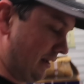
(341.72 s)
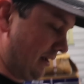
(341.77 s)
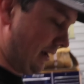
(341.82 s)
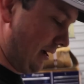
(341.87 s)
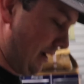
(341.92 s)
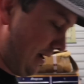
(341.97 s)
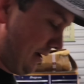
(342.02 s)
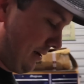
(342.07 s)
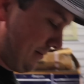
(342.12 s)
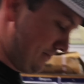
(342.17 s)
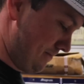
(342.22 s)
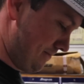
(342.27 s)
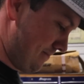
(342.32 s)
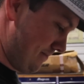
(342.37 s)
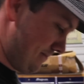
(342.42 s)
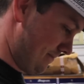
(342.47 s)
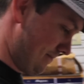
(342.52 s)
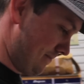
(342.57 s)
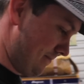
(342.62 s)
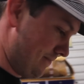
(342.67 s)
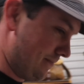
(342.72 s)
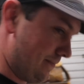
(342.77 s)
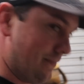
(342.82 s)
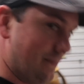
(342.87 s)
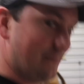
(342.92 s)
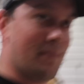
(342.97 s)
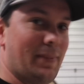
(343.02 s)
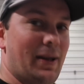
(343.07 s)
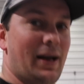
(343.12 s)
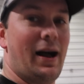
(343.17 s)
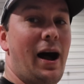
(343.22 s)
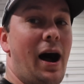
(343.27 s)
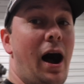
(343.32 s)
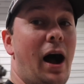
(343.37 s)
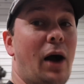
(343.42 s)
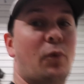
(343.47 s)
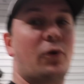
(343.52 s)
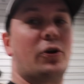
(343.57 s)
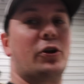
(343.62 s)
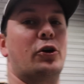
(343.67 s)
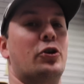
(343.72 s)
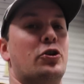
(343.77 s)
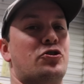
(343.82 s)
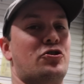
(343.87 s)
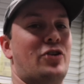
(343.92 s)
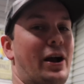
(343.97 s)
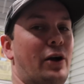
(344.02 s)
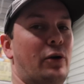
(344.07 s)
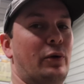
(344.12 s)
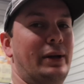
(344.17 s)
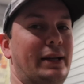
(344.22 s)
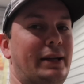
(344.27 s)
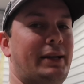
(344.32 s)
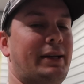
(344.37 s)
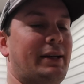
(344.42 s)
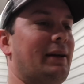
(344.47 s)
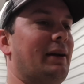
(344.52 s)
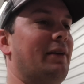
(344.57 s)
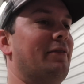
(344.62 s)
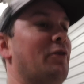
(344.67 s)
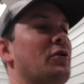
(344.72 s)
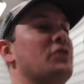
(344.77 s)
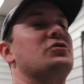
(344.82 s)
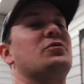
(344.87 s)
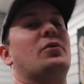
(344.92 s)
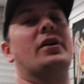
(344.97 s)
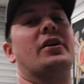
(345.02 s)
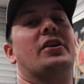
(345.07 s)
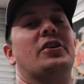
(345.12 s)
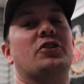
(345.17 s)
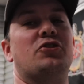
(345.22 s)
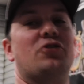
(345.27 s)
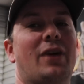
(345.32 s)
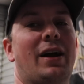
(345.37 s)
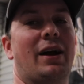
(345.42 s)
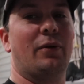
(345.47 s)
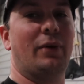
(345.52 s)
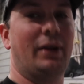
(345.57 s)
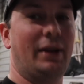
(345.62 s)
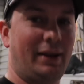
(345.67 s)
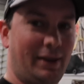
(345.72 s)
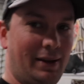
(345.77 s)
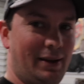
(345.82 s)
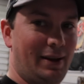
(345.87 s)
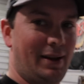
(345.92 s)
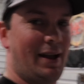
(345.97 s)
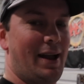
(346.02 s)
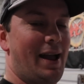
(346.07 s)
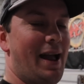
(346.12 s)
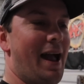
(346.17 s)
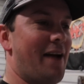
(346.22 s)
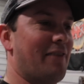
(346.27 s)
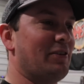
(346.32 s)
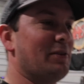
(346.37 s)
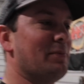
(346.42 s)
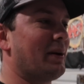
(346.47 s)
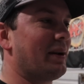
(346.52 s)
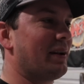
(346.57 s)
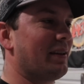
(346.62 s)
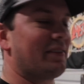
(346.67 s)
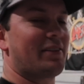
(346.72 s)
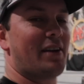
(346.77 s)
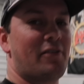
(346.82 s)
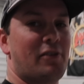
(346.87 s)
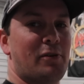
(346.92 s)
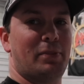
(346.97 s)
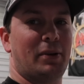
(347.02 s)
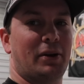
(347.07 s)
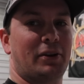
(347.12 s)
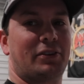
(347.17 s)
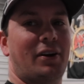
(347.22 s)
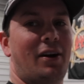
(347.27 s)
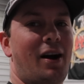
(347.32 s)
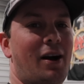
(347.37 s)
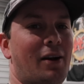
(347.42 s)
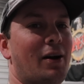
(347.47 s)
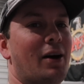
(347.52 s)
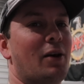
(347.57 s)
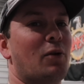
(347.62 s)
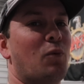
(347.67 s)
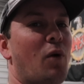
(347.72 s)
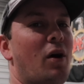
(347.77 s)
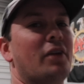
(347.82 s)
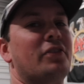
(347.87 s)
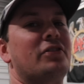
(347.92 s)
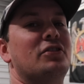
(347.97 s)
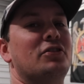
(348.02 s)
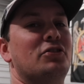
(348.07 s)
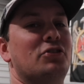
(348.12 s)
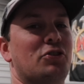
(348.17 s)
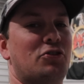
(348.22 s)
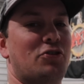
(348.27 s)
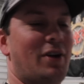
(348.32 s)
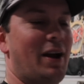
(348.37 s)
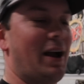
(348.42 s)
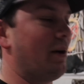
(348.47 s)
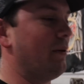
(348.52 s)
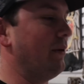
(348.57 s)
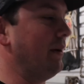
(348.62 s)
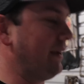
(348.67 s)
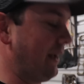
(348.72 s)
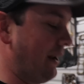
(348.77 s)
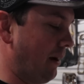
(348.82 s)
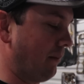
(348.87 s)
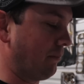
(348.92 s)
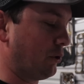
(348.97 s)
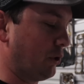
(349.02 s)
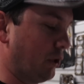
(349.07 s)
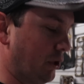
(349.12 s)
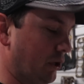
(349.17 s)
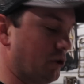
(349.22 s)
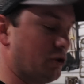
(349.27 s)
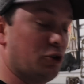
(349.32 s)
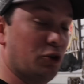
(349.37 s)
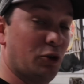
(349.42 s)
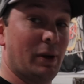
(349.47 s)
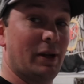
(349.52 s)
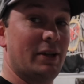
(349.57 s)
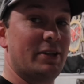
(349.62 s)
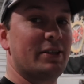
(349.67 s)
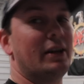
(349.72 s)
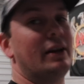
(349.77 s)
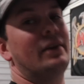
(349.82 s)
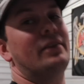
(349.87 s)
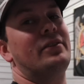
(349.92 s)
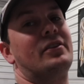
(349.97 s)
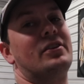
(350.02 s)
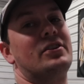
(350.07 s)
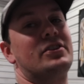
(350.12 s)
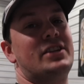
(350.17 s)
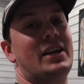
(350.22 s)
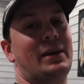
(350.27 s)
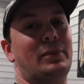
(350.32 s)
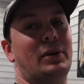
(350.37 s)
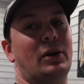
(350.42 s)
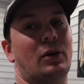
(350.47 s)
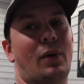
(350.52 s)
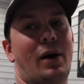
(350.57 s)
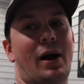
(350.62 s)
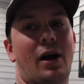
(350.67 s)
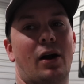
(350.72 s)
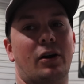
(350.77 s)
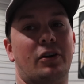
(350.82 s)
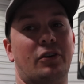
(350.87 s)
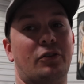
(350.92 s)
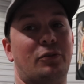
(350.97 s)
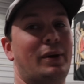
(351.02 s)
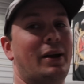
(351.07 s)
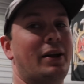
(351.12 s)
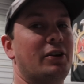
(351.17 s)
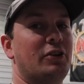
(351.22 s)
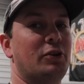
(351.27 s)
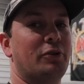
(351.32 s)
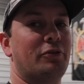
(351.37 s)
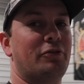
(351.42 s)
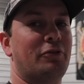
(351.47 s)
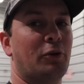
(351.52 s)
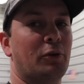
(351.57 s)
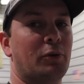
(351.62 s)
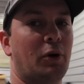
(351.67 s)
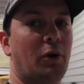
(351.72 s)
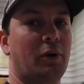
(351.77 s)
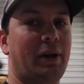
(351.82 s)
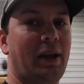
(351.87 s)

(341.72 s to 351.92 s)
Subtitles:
I wanna go to Drag Week. I've always wanted to do Drag Week. Everybody that's ever built a hot rod wants to do Drag Week, and I'm gonna do it. It's gonna take me a while because we gotta do a full roll